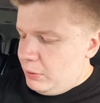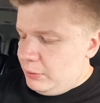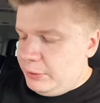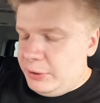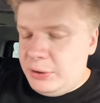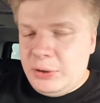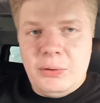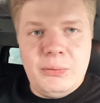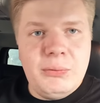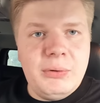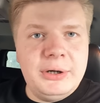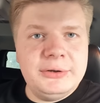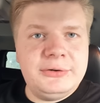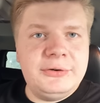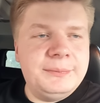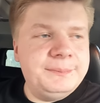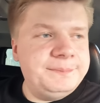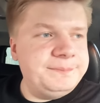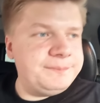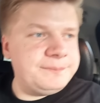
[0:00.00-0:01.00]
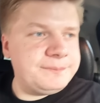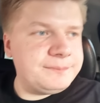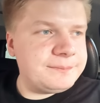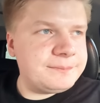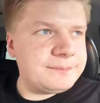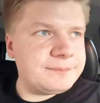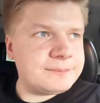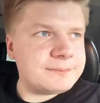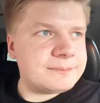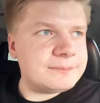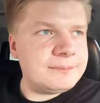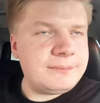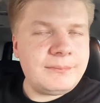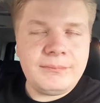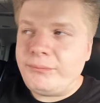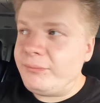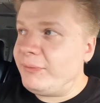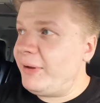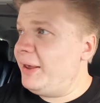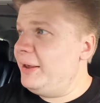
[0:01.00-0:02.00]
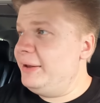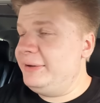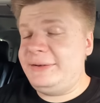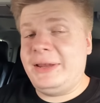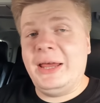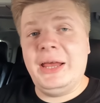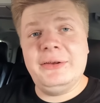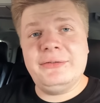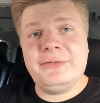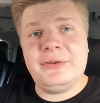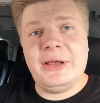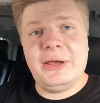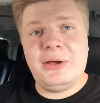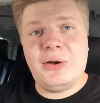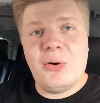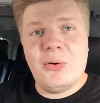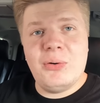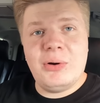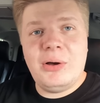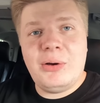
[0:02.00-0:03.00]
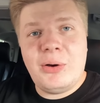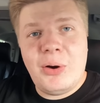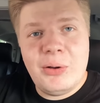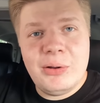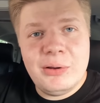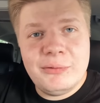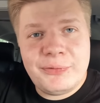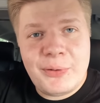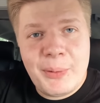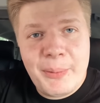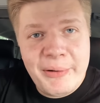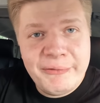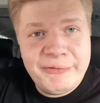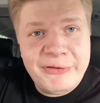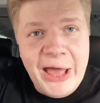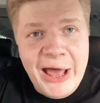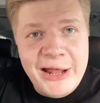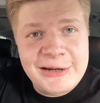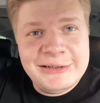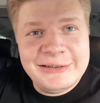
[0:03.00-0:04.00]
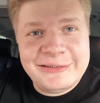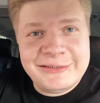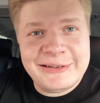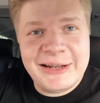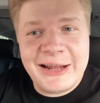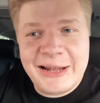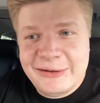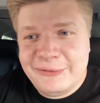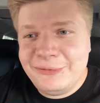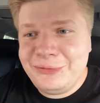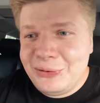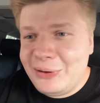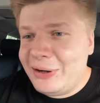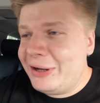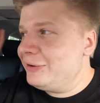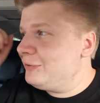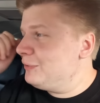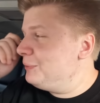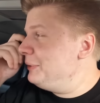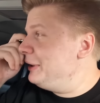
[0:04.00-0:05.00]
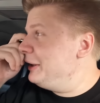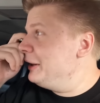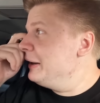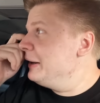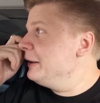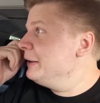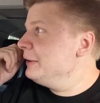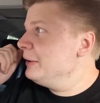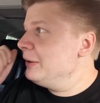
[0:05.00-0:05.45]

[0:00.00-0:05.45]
Well, you know what? It tastes like Coca-Cola from Afghanistan, if you ask me.